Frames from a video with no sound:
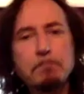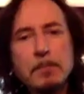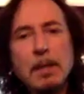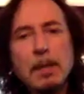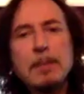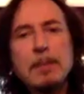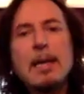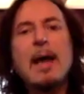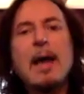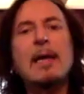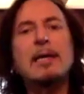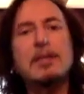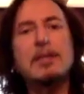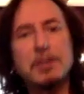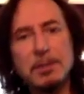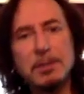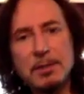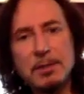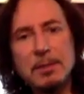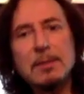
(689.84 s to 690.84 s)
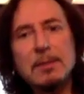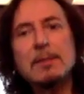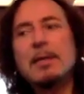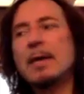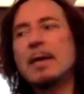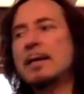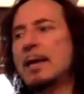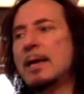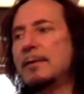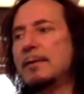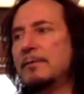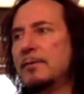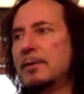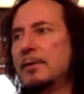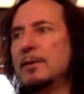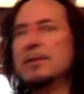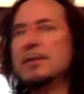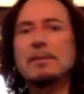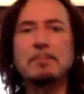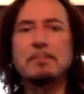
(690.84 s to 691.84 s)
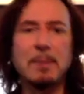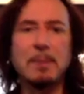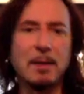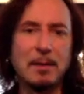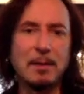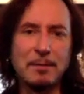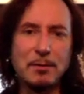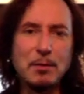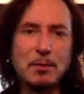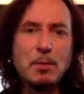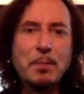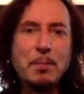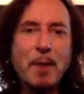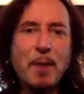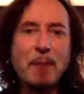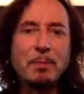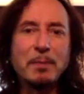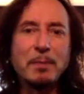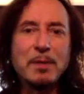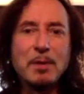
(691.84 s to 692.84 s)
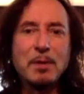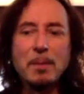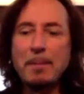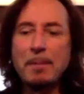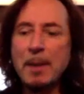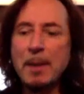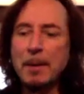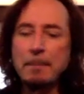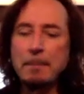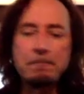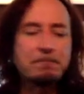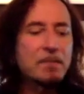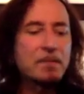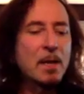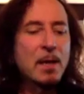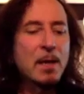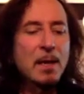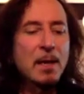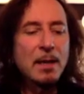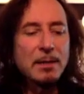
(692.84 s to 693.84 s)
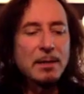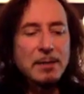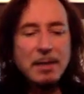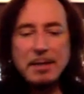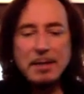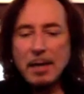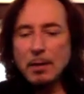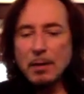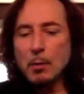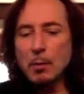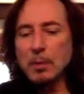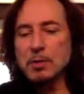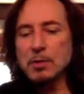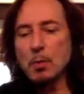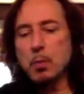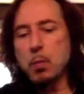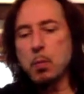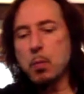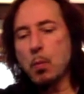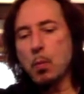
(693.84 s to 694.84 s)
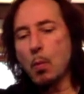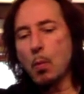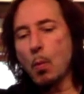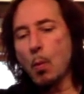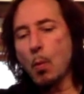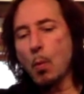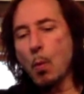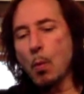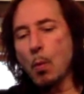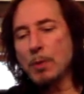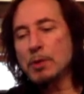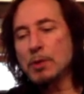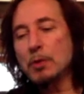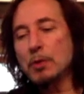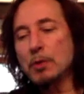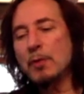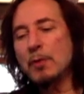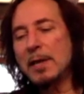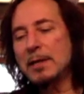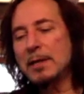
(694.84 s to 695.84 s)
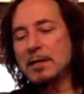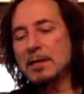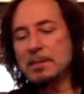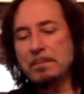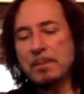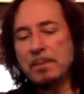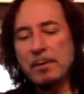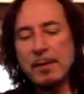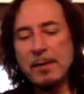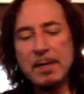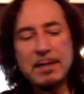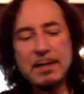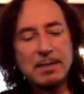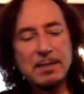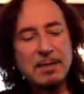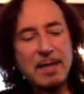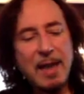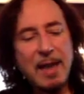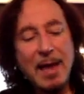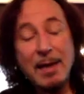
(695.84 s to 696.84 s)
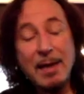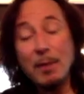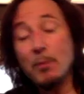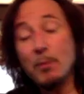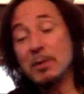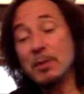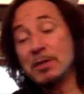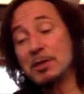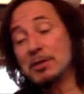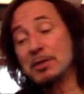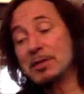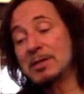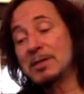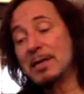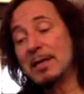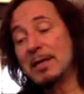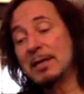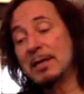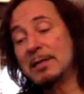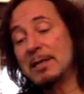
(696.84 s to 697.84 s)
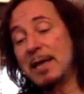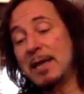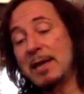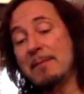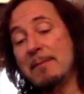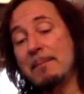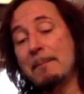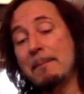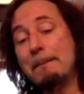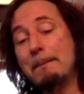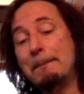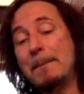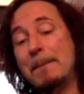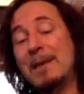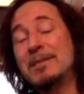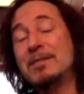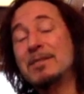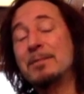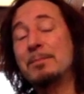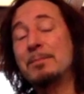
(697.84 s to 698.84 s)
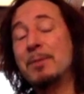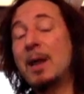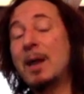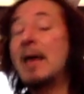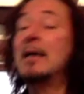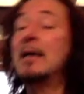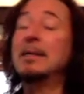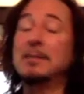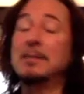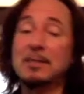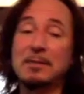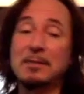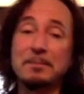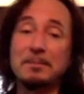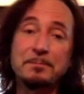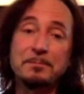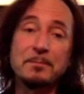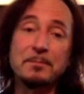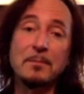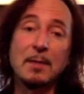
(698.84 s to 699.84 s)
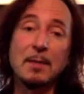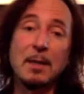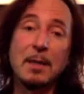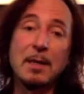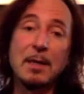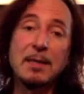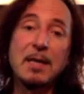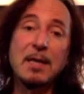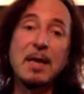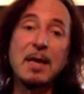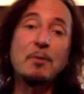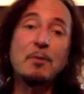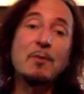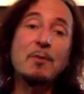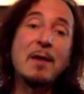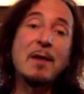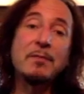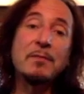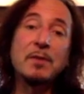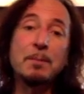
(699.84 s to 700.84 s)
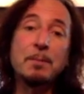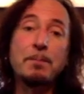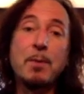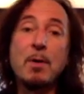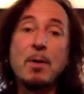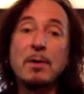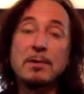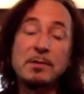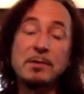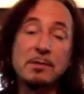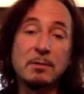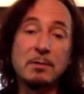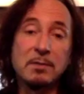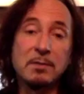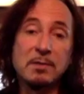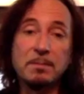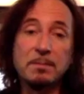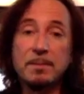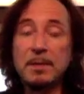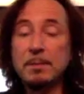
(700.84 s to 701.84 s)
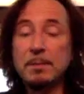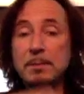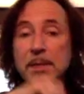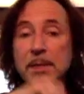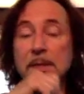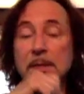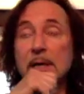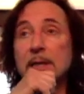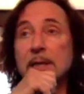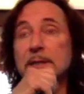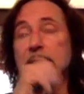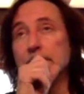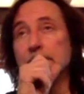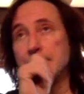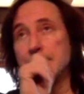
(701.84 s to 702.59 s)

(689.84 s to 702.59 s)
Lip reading: Yeah, ish. Yeah, 94. You probably know better. Taikedo was a great experience, and it came by surprise. It came around the barn, so to speak, because